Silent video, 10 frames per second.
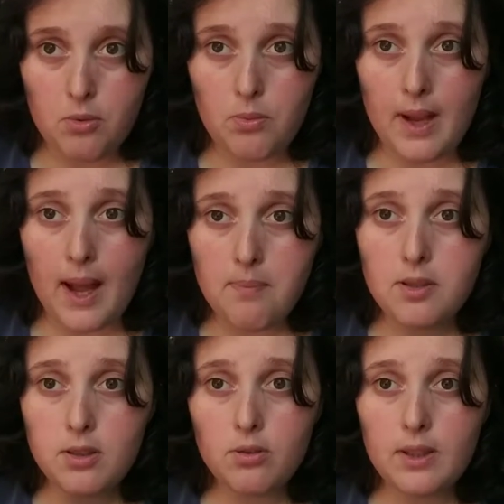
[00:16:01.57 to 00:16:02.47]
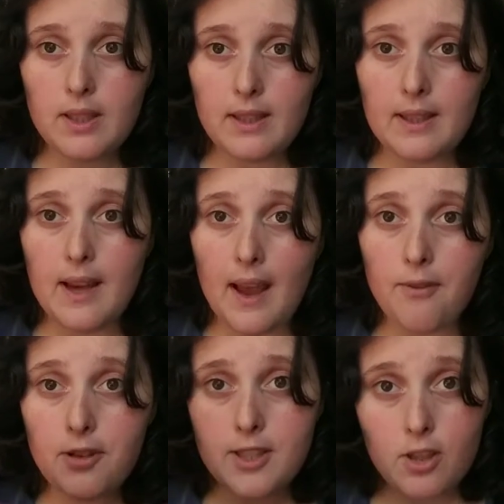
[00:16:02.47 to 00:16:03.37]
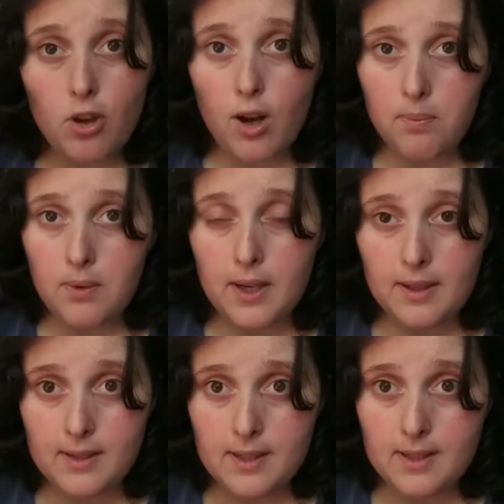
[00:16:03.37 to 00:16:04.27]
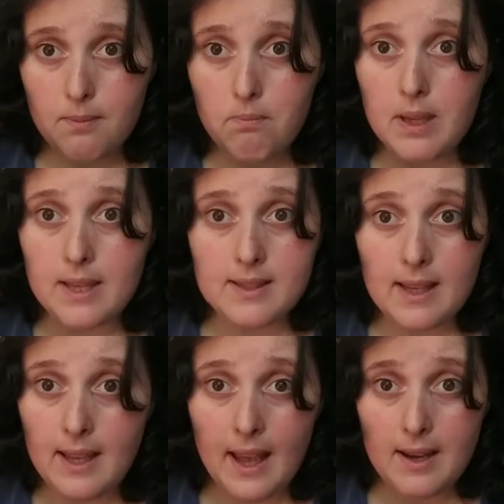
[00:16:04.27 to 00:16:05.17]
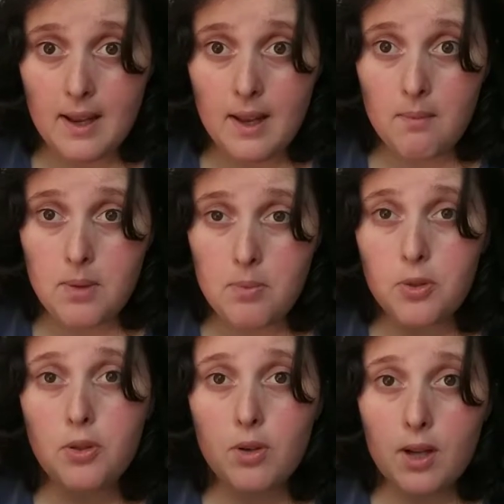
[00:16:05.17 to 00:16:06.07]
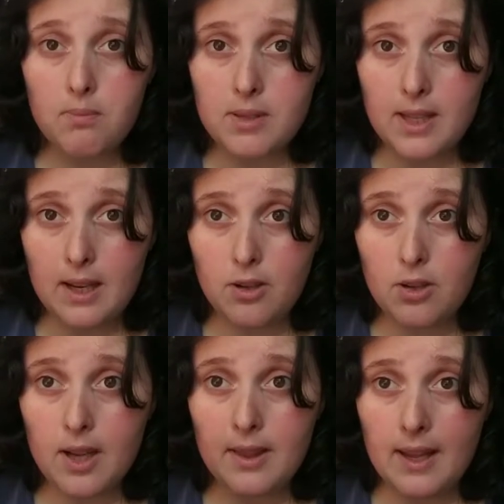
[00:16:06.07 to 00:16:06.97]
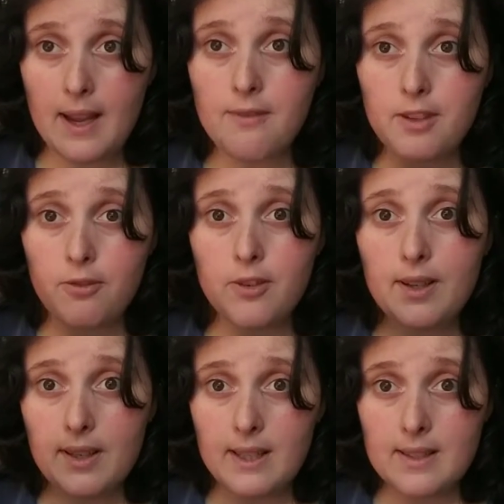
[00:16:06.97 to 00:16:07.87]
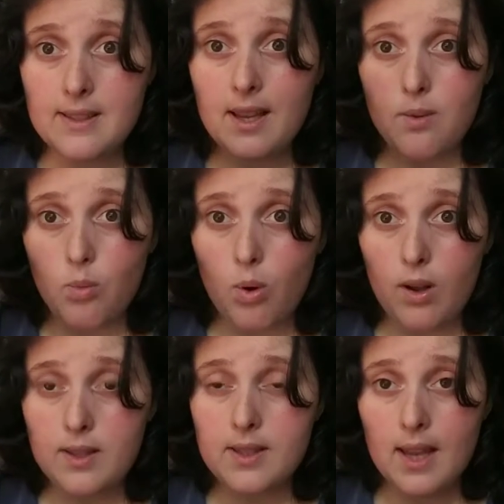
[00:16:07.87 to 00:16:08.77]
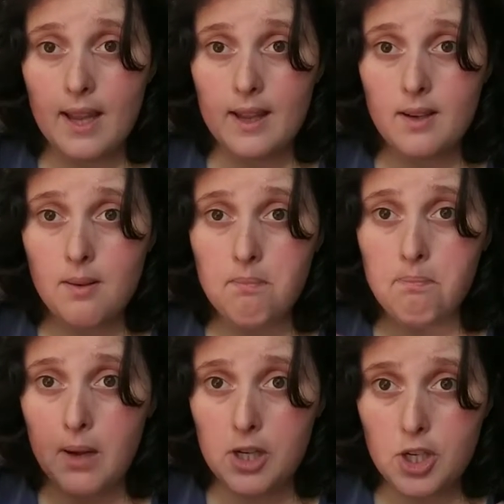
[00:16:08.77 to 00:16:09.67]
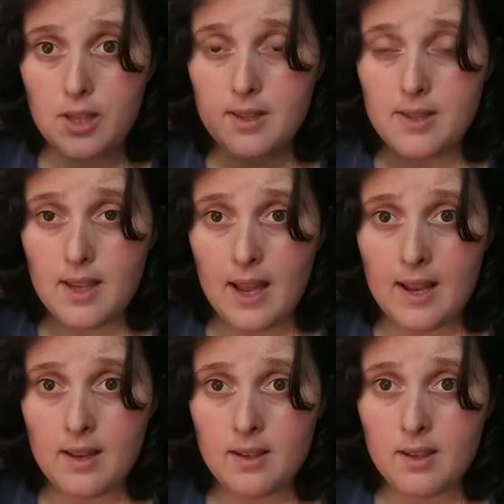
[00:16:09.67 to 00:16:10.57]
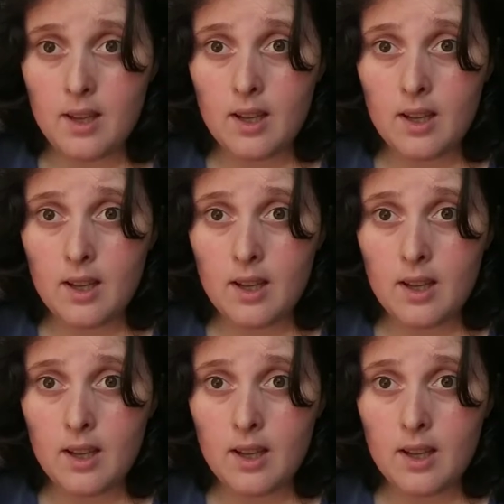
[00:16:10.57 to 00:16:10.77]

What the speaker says: We absolutely need every single operating system because, again, people don't come standard and they have different needs and wants and budgets and,